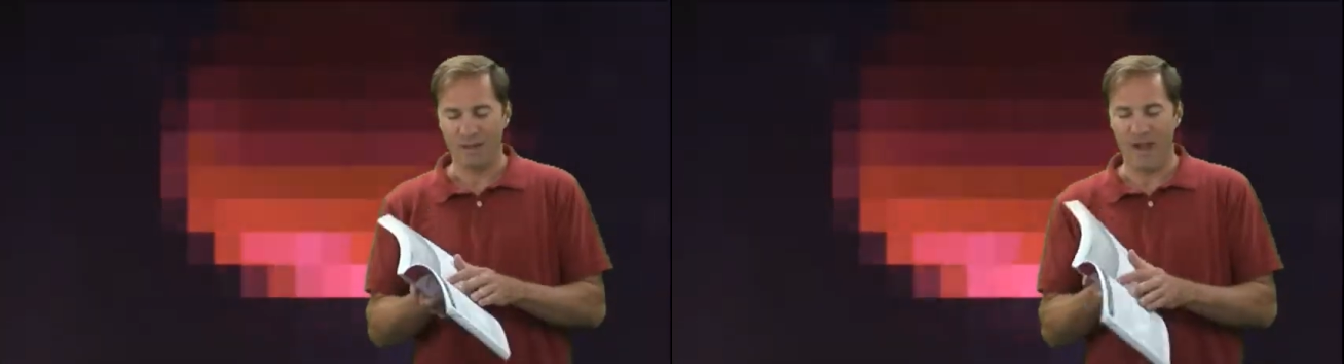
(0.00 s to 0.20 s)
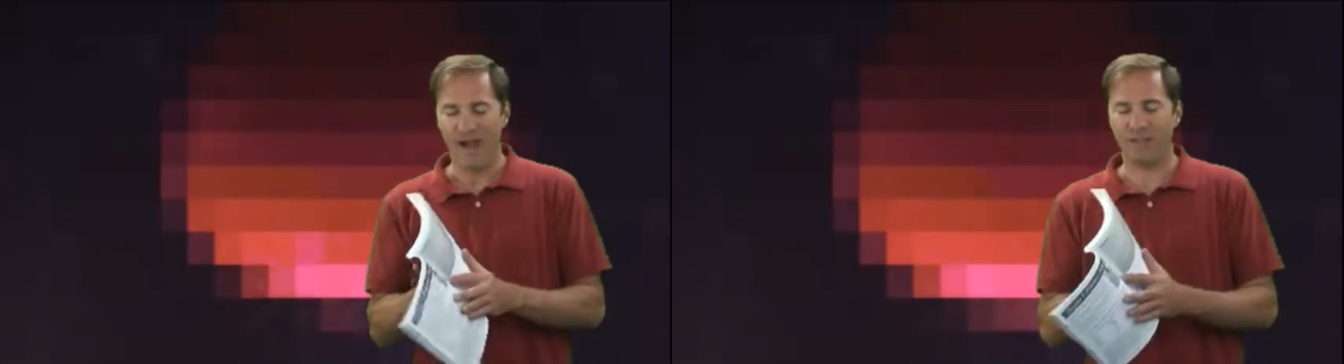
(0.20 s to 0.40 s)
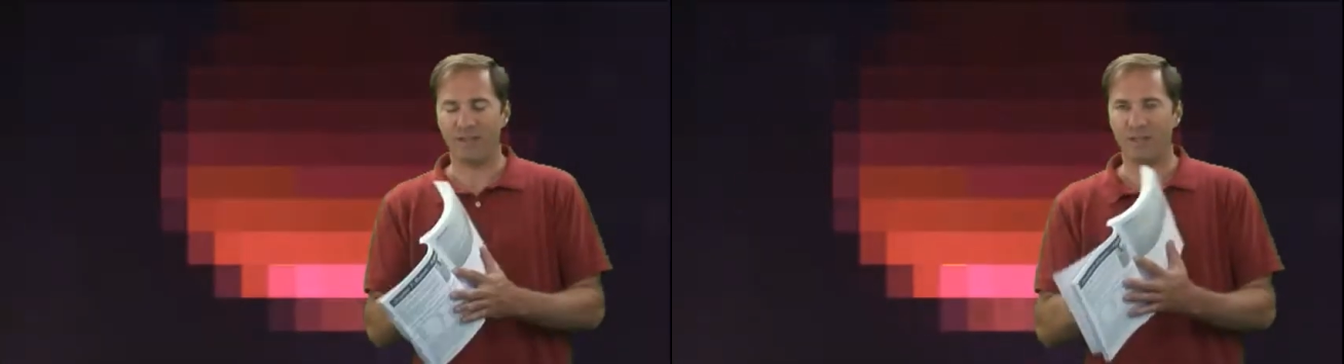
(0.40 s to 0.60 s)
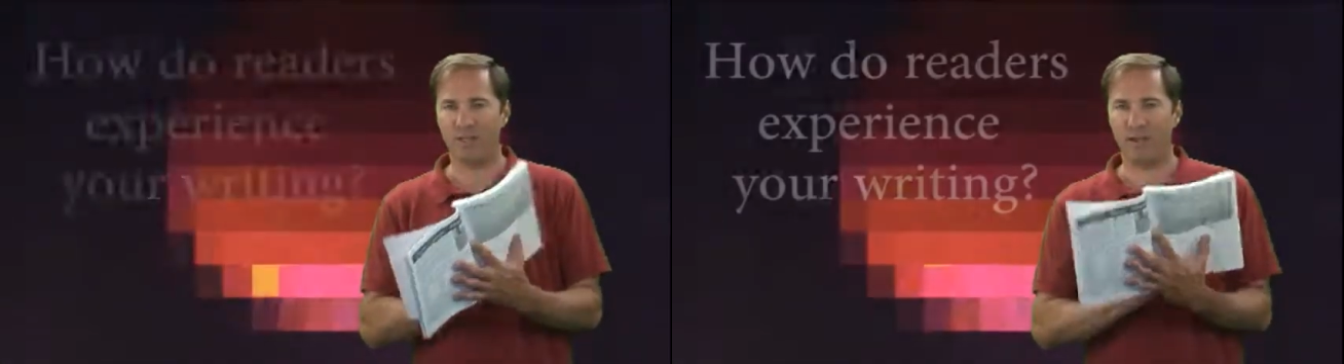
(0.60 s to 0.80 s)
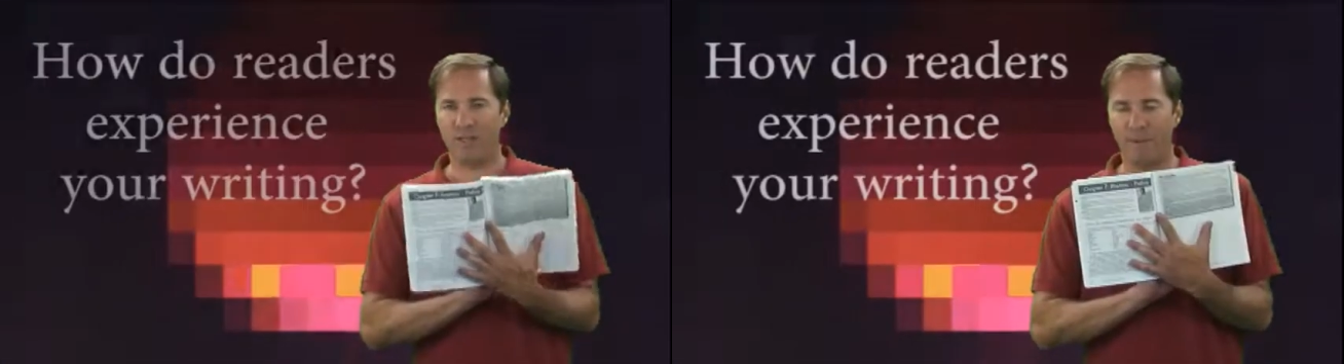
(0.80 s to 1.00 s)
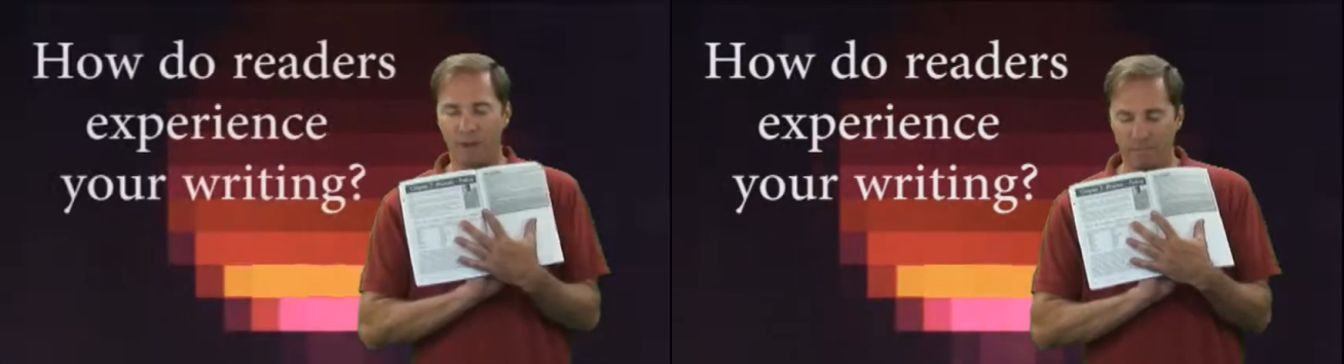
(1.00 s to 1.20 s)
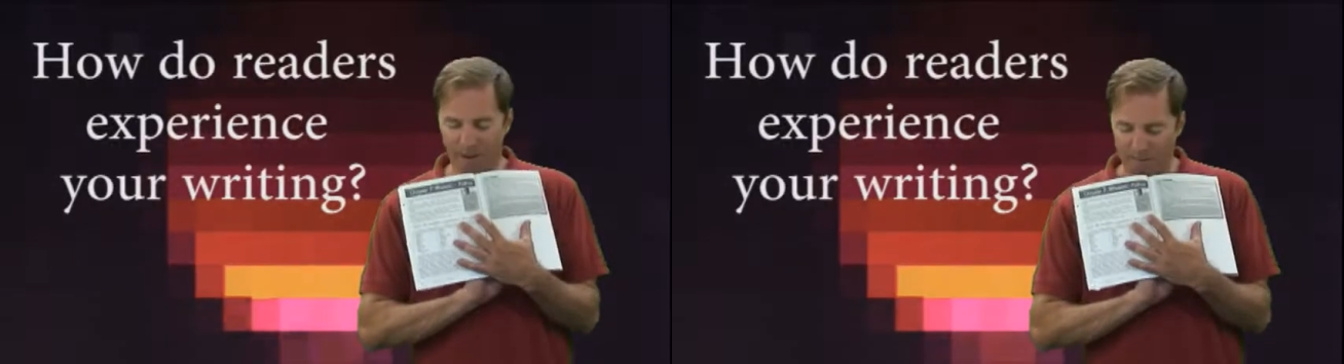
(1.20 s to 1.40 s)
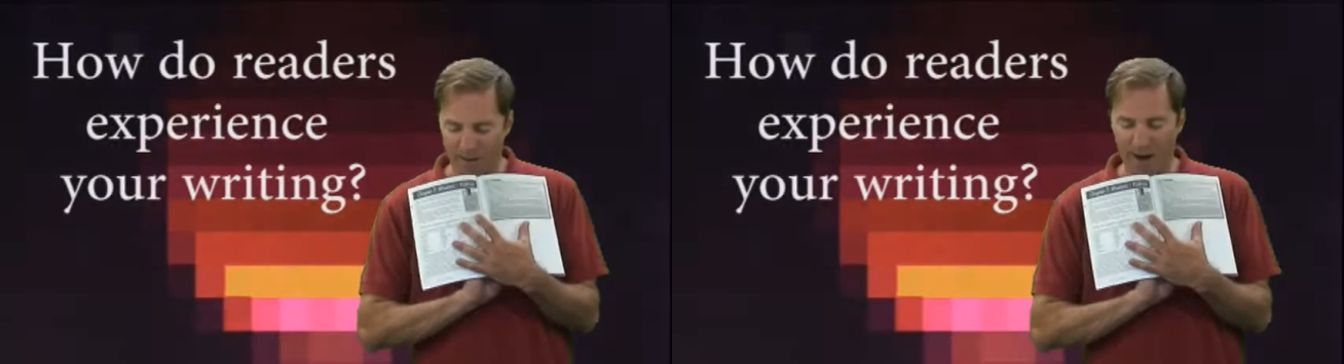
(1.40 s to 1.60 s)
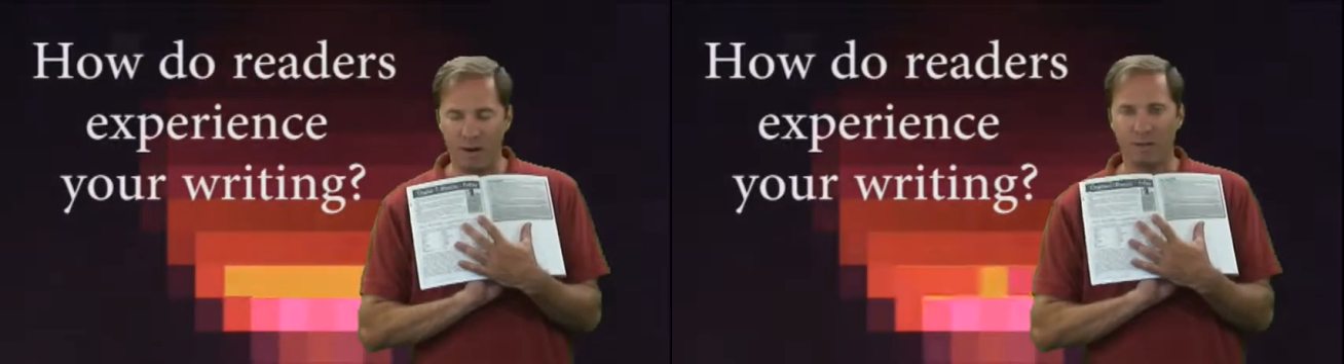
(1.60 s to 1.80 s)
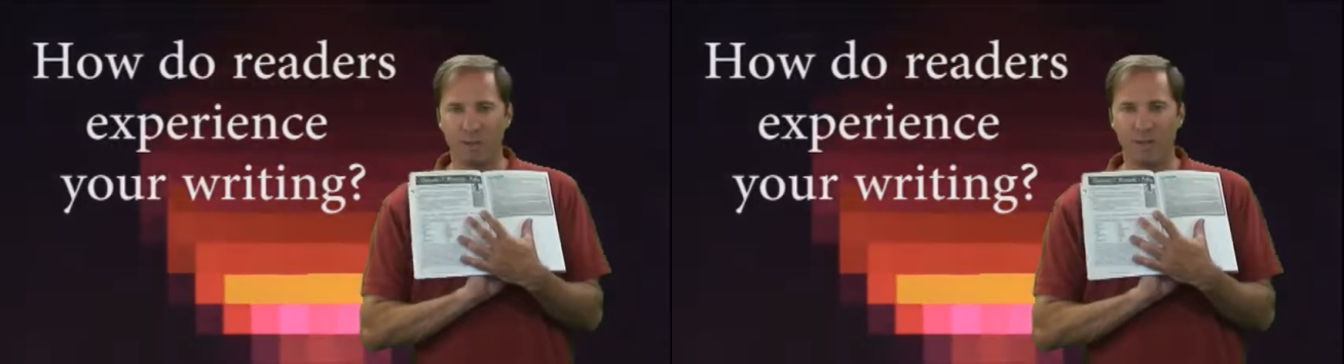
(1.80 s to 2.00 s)
ask yourself about your paper,
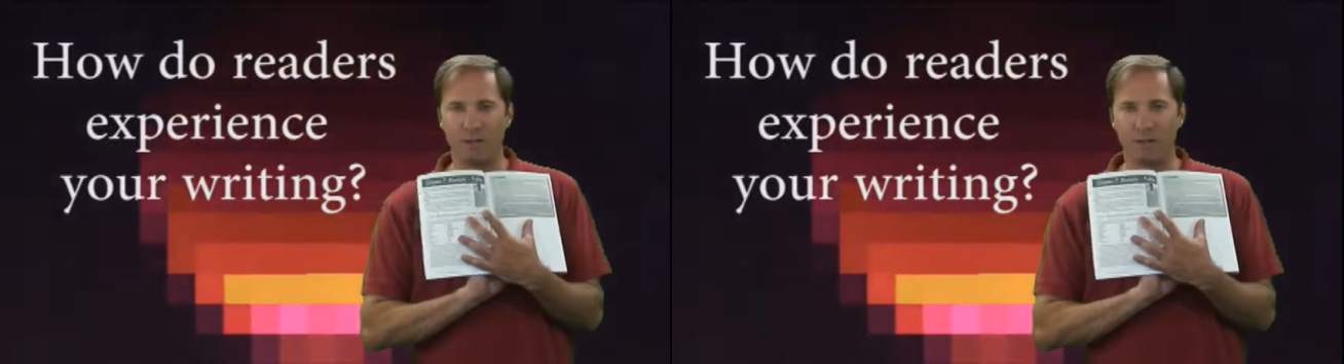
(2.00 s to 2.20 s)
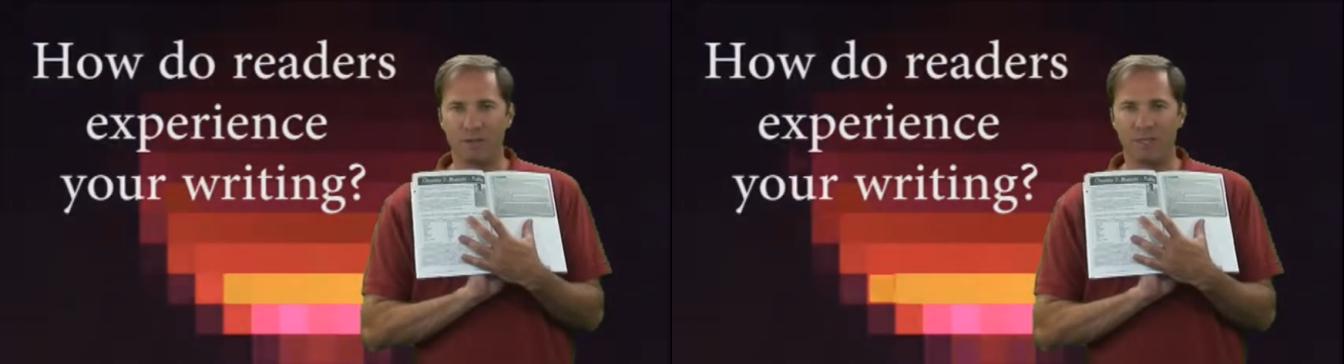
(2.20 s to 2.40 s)
how do readers